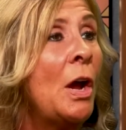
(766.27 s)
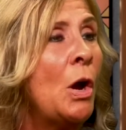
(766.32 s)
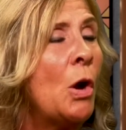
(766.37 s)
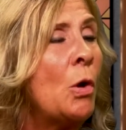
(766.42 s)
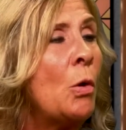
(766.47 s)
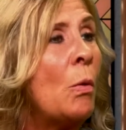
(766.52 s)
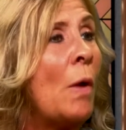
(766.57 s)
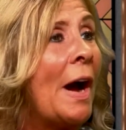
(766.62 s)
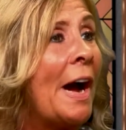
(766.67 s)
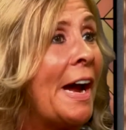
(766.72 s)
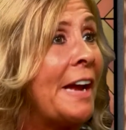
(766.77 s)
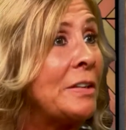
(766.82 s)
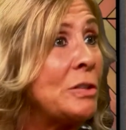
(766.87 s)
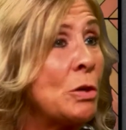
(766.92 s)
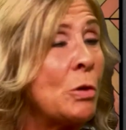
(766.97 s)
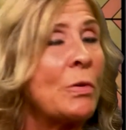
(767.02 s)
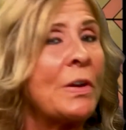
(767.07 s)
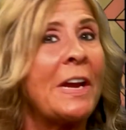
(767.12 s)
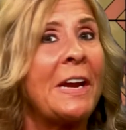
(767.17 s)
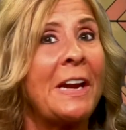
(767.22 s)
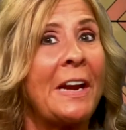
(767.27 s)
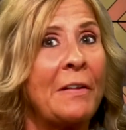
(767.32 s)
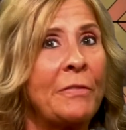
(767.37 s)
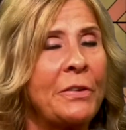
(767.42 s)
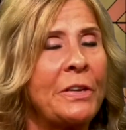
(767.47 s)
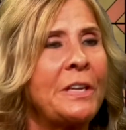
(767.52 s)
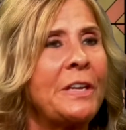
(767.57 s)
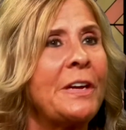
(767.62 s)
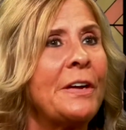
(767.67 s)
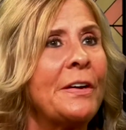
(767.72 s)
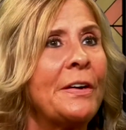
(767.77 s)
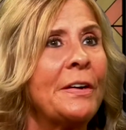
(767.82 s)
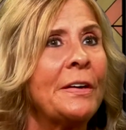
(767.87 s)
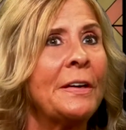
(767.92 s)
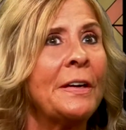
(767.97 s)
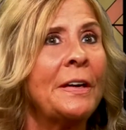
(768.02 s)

who I donate every year